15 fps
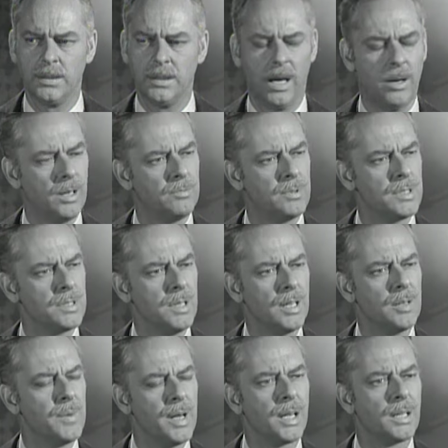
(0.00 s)
Now, it was none
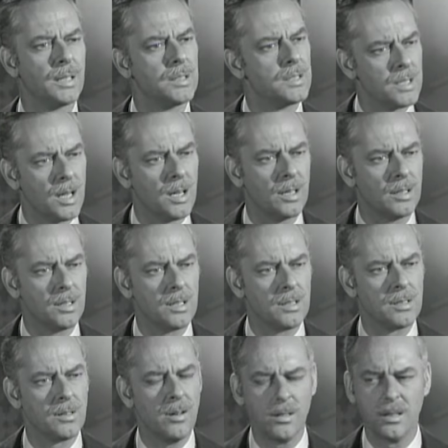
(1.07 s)
of my concern as
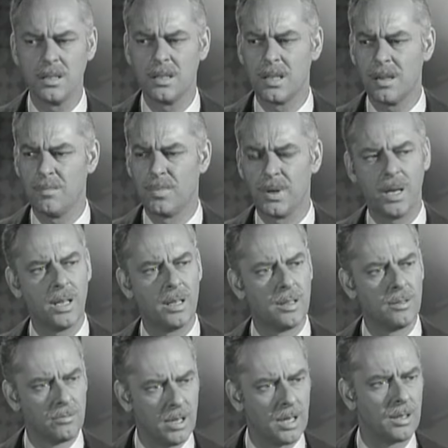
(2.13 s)
long as they paid the
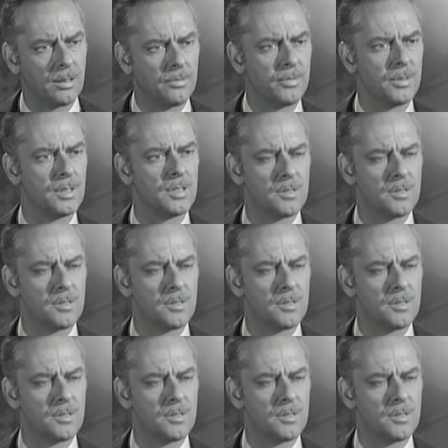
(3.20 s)
rental for the